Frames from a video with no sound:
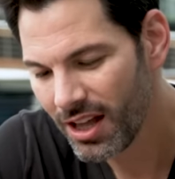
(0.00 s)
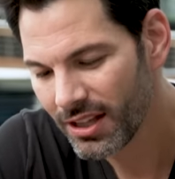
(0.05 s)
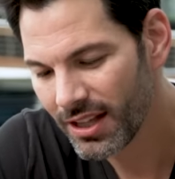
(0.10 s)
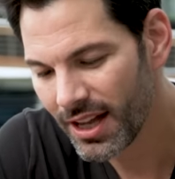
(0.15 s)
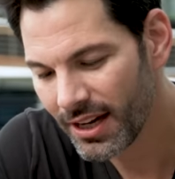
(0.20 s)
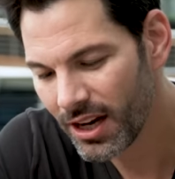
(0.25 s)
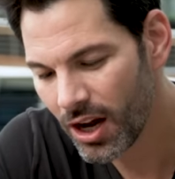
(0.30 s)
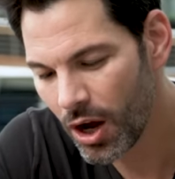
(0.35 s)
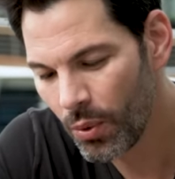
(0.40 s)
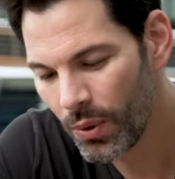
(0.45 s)

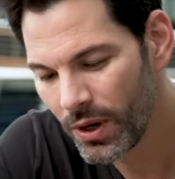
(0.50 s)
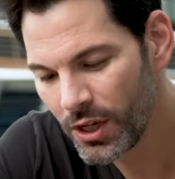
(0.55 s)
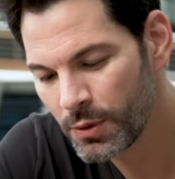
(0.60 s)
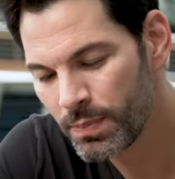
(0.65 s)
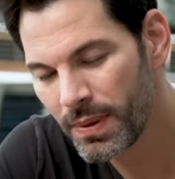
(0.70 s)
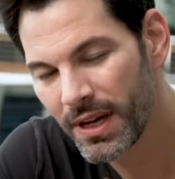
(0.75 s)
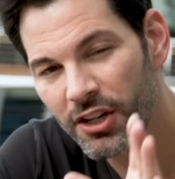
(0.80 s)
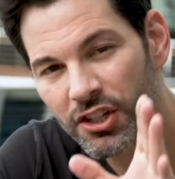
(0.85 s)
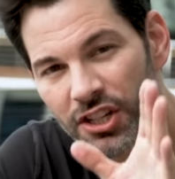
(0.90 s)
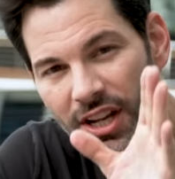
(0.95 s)
Like always,
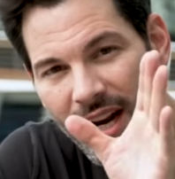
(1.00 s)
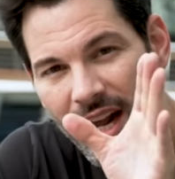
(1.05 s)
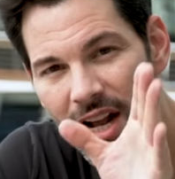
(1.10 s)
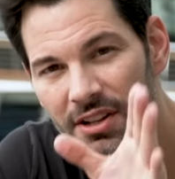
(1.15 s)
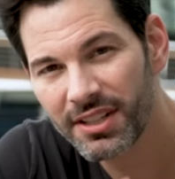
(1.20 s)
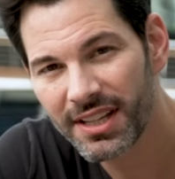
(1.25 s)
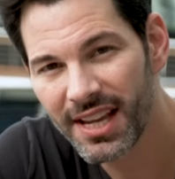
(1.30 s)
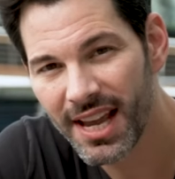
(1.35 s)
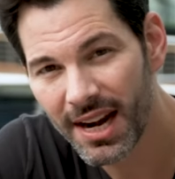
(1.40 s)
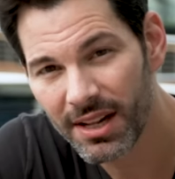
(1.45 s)
big shout
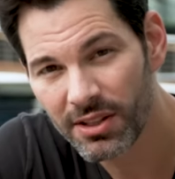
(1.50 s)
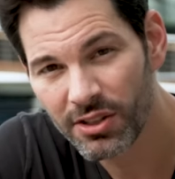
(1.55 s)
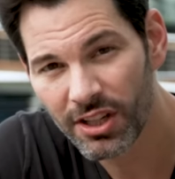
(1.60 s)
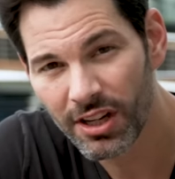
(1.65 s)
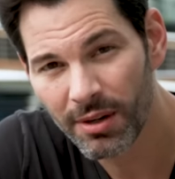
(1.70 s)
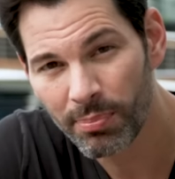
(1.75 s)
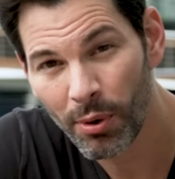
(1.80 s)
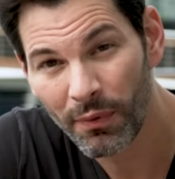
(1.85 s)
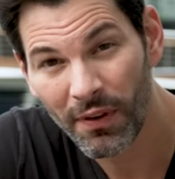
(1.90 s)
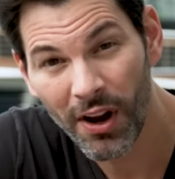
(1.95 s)
out to Canon
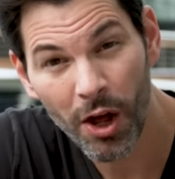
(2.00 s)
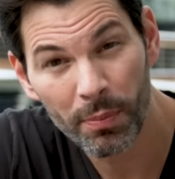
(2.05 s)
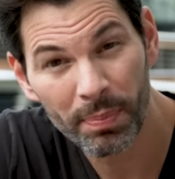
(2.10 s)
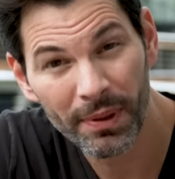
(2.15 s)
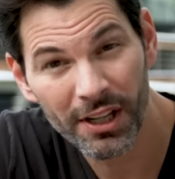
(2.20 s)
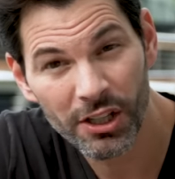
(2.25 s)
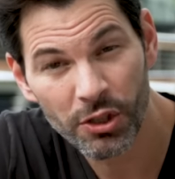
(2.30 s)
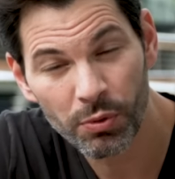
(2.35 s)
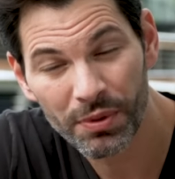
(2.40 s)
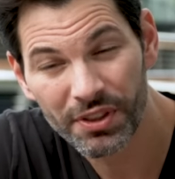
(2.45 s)
Singapore for
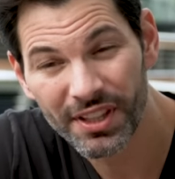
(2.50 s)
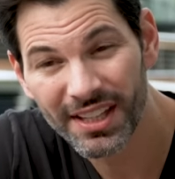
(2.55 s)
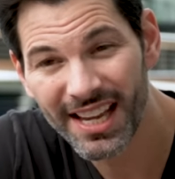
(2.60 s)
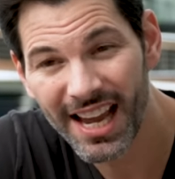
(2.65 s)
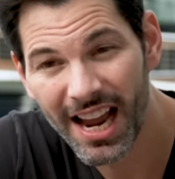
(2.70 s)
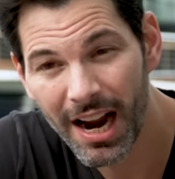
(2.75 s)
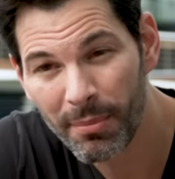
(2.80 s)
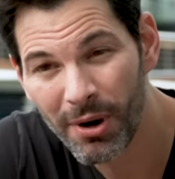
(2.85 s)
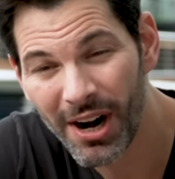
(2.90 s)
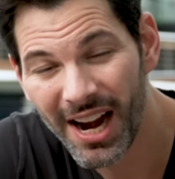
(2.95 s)
helping us with the
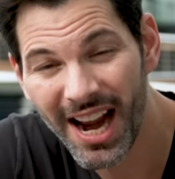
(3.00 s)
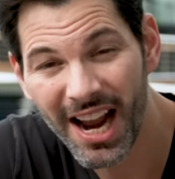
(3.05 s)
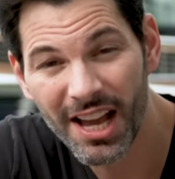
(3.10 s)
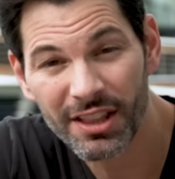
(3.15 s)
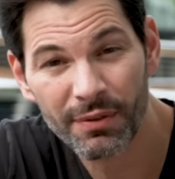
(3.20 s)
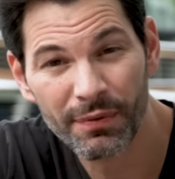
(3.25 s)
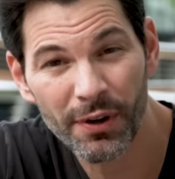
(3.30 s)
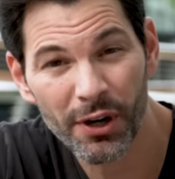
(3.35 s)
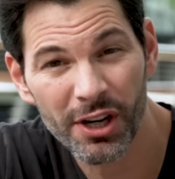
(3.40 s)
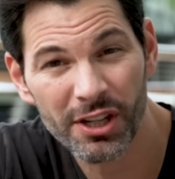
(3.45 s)
camera
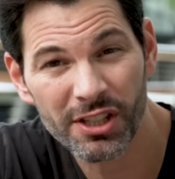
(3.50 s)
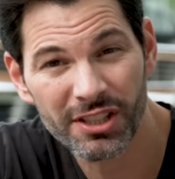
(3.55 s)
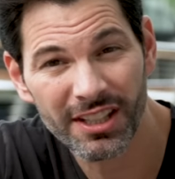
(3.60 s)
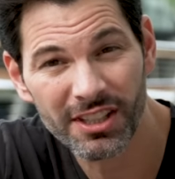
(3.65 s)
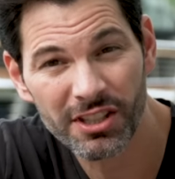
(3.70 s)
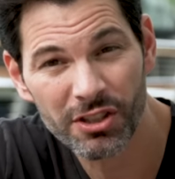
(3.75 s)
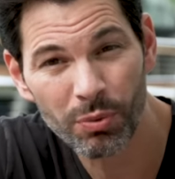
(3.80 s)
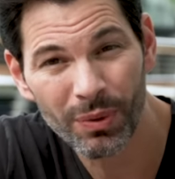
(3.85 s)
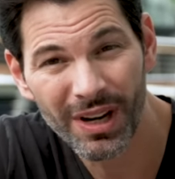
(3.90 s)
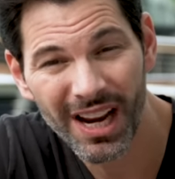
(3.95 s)
and the various
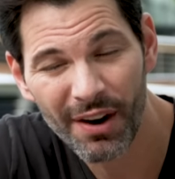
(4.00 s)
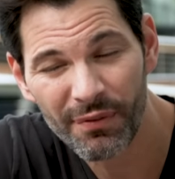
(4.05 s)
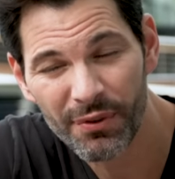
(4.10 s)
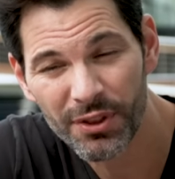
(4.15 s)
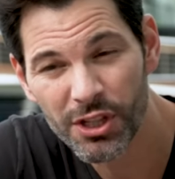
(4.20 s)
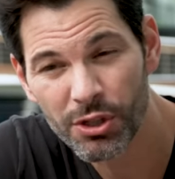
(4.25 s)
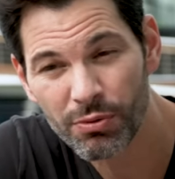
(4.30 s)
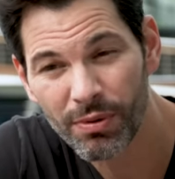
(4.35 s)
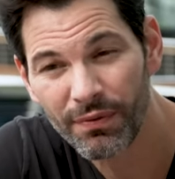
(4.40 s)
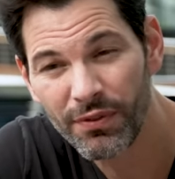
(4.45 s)
lenses we have for
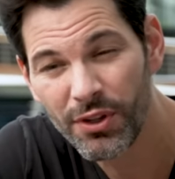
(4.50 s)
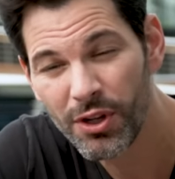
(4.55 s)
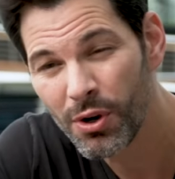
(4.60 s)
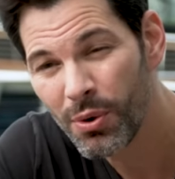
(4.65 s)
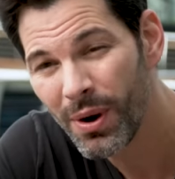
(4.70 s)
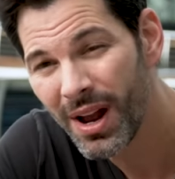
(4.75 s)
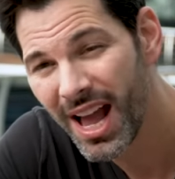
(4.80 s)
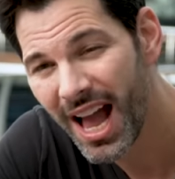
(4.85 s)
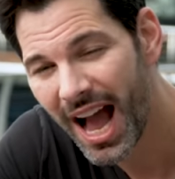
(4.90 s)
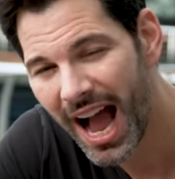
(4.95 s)
this
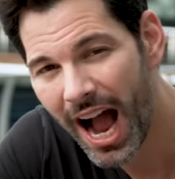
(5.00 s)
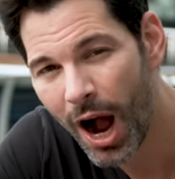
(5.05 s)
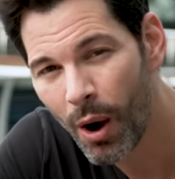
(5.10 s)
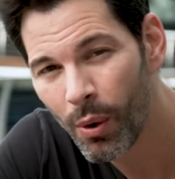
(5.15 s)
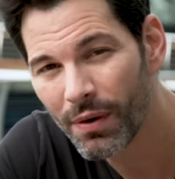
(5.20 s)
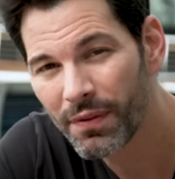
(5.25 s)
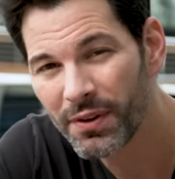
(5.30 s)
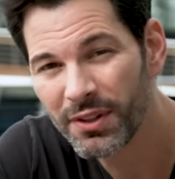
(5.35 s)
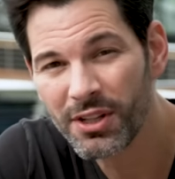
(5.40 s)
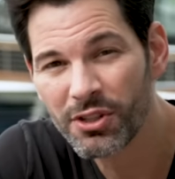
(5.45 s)
review.
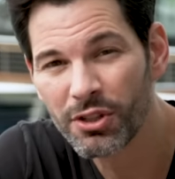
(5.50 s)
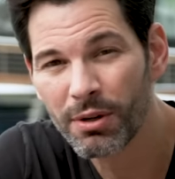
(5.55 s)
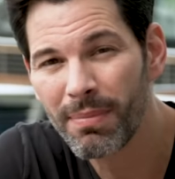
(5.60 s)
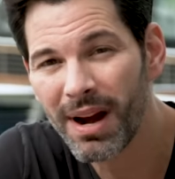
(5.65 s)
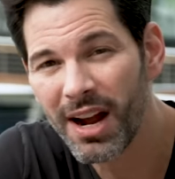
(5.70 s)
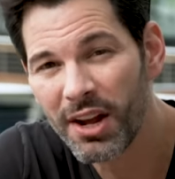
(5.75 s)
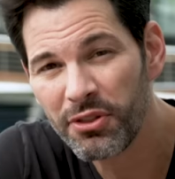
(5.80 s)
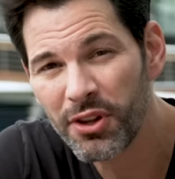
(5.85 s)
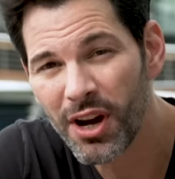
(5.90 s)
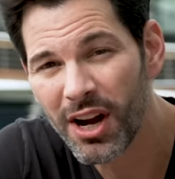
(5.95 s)
However, these are
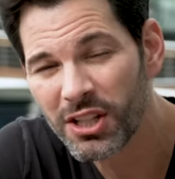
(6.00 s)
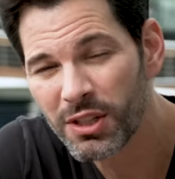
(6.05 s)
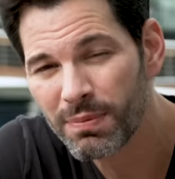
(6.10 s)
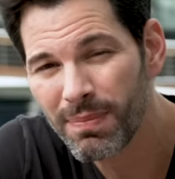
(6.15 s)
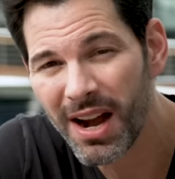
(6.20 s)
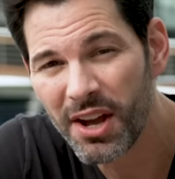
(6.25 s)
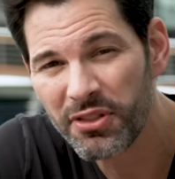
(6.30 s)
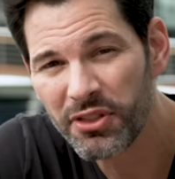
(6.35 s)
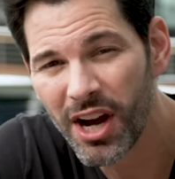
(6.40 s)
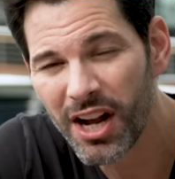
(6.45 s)
my
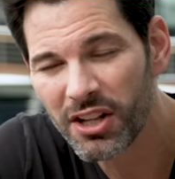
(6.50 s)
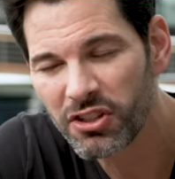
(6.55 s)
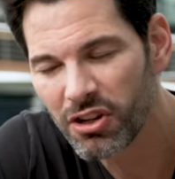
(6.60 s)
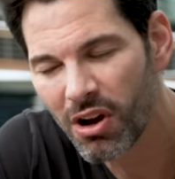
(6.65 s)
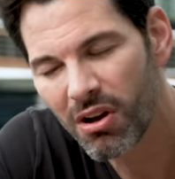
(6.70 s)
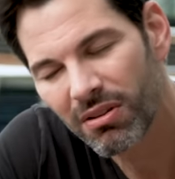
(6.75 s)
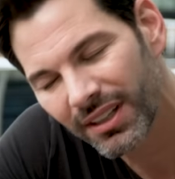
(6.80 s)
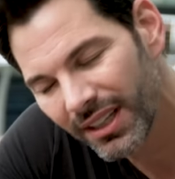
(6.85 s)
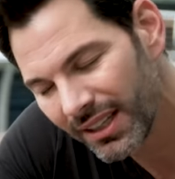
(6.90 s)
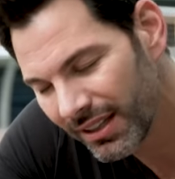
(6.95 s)
thoughts
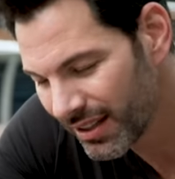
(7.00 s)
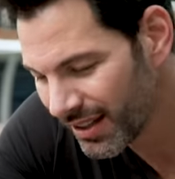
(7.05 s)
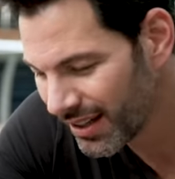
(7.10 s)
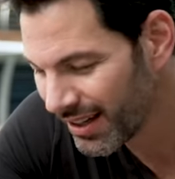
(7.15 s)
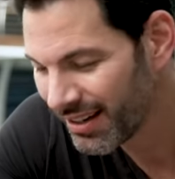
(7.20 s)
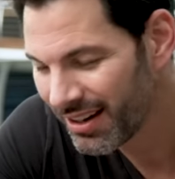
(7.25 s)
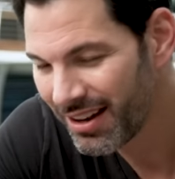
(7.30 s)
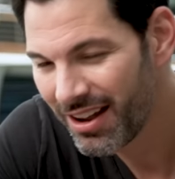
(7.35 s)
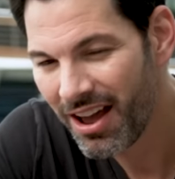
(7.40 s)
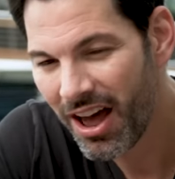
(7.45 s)
only.
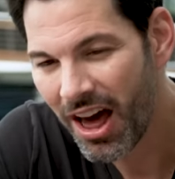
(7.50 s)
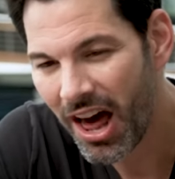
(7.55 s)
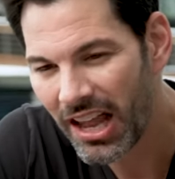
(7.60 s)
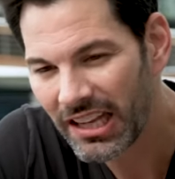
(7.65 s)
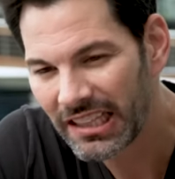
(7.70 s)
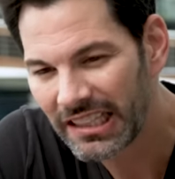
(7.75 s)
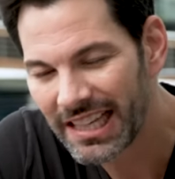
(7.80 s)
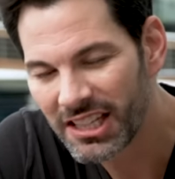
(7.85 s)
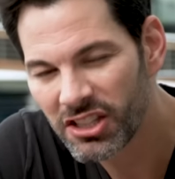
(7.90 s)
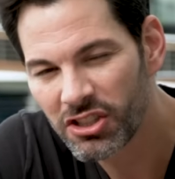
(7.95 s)

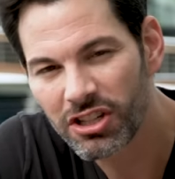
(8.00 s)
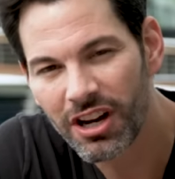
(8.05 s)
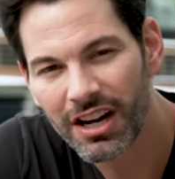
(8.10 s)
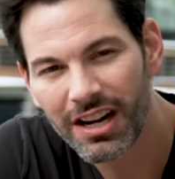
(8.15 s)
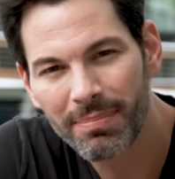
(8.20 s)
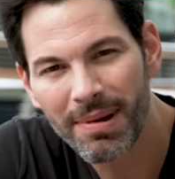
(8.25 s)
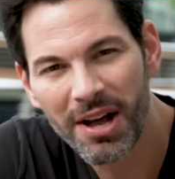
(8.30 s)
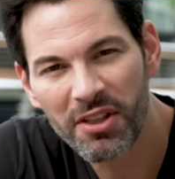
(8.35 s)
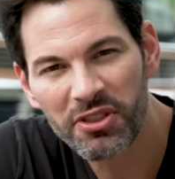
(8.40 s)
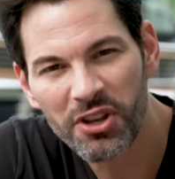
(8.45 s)
Let's
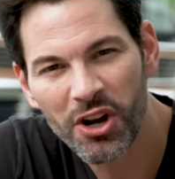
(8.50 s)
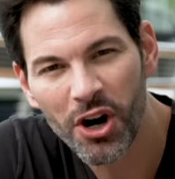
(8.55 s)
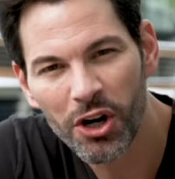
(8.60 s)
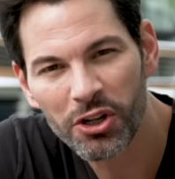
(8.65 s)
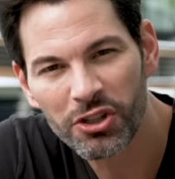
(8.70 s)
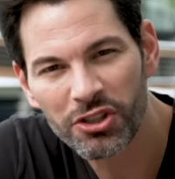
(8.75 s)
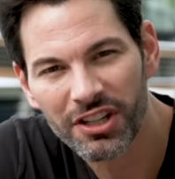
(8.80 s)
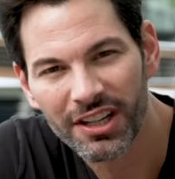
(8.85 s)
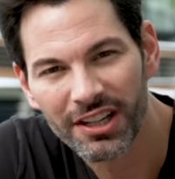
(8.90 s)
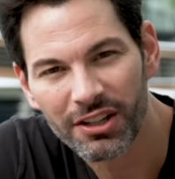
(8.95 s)
talk about the
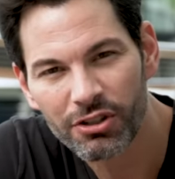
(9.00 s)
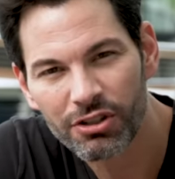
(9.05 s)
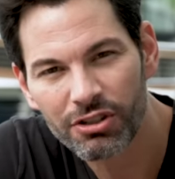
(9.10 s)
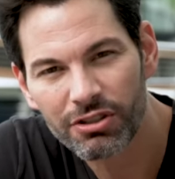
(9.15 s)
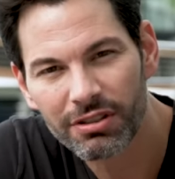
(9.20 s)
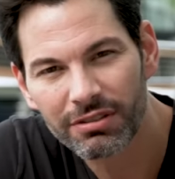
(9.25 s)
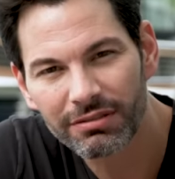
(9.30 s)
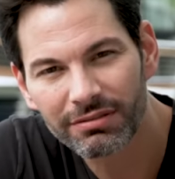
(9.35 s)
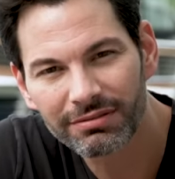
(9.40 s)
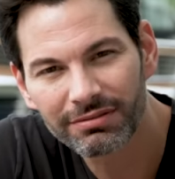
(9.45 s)
R6.